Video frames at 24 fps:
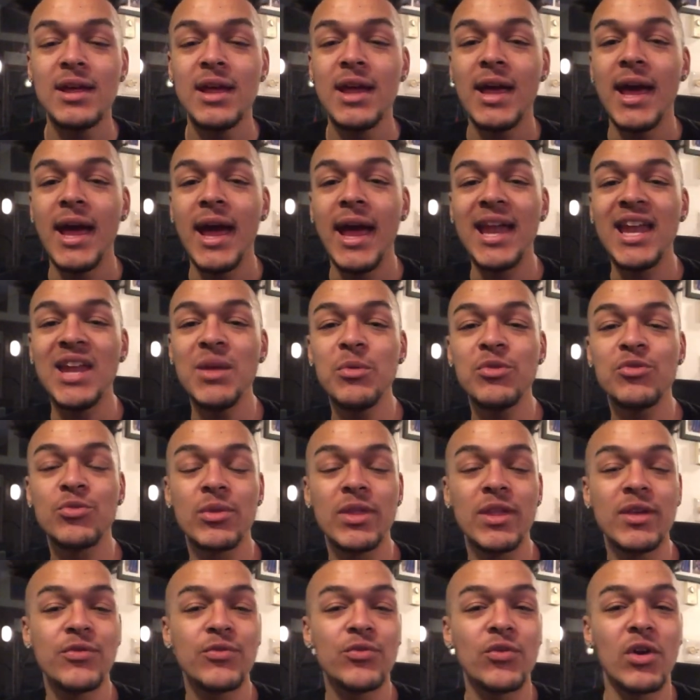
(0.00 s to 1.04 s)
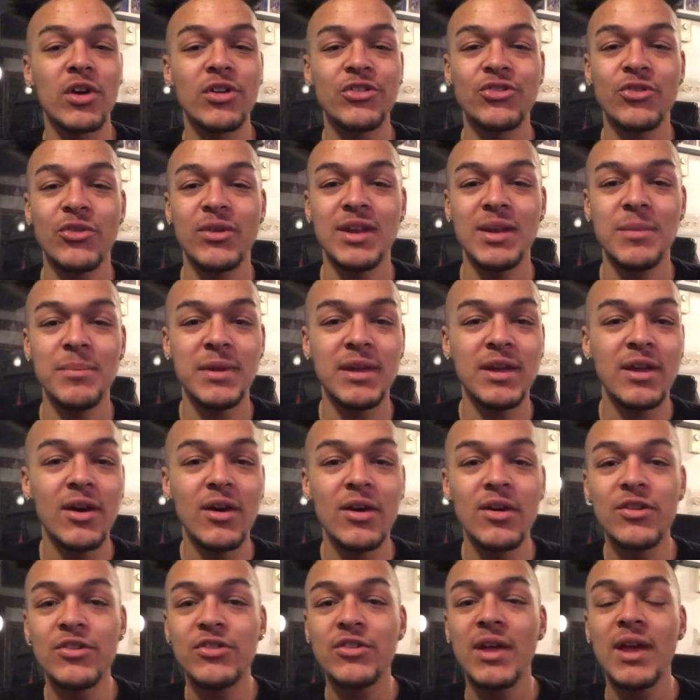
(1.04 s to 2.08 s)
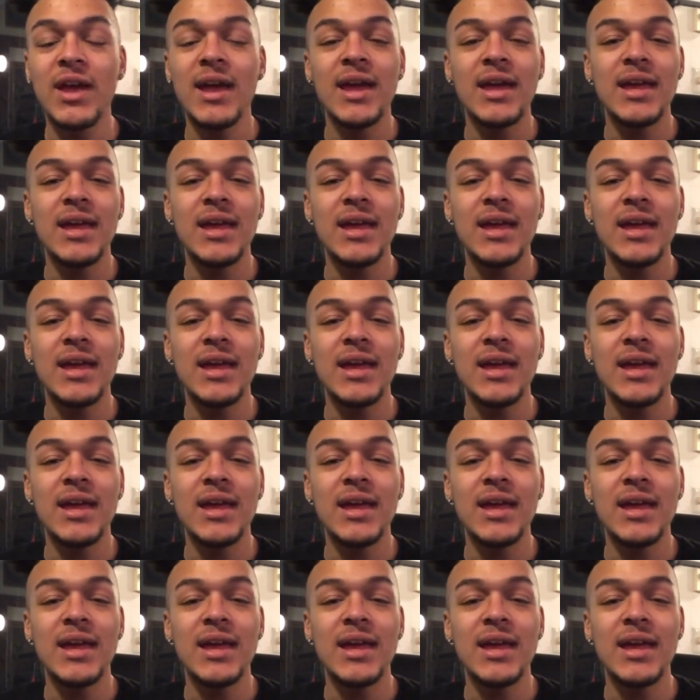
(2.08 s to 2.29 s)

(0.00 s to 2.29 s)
And he was really frustrated because